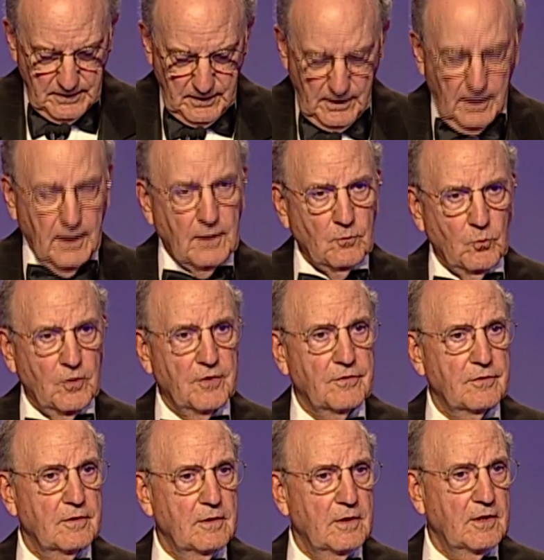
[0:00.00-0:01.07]
and
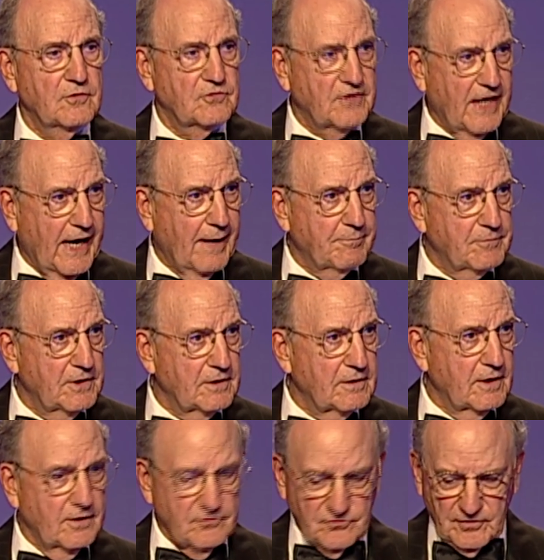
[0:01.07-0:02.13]
with his cabinet
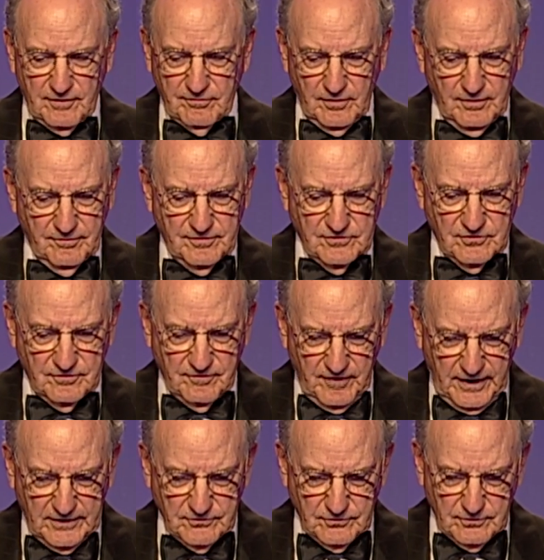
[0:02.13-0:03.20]
and several of his
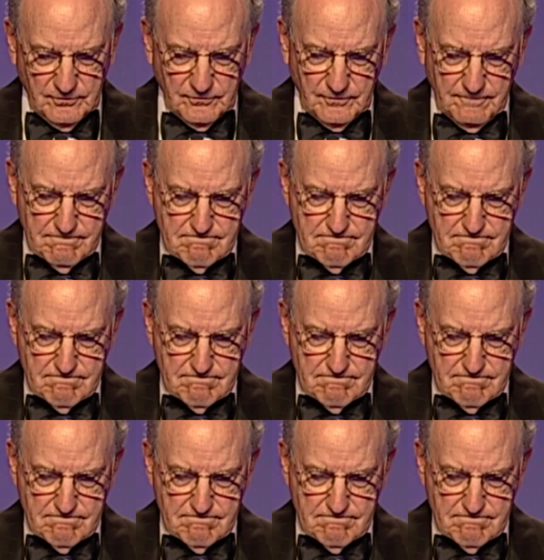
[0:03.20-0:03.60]
advisors.